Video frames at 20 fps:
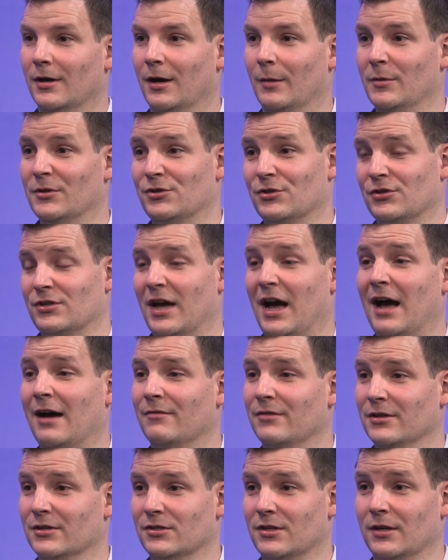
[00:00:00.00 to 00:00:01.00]
it's just
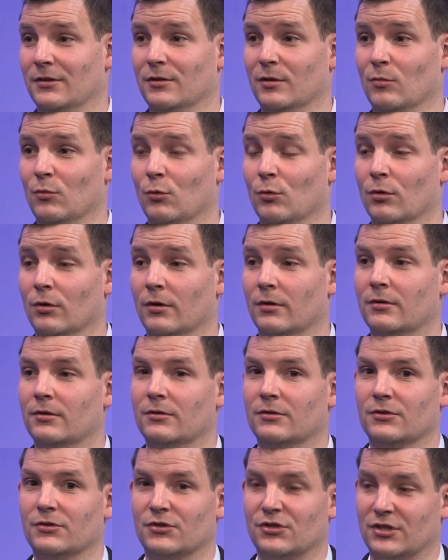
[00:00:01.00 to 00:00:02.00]
obvious that they're more
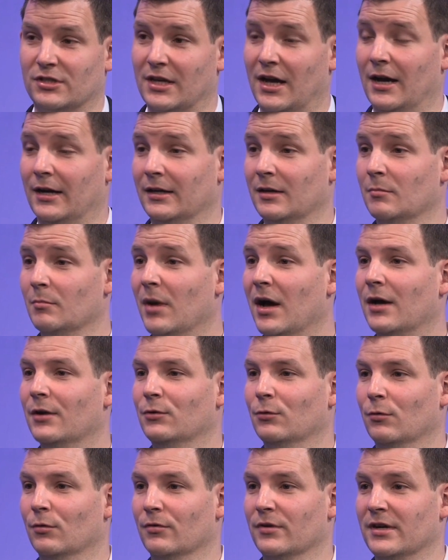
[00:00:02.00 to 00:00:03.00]
stock and
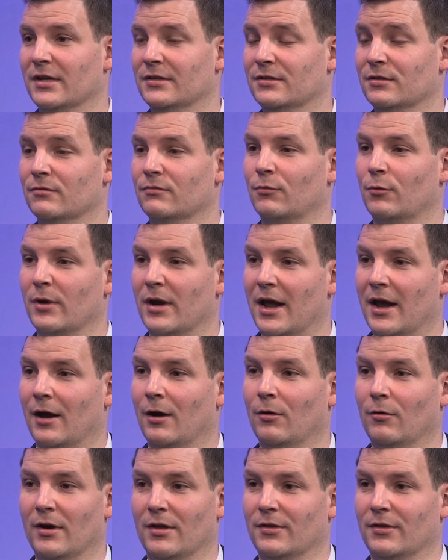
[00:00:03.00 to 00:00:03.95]
bond oriented for now.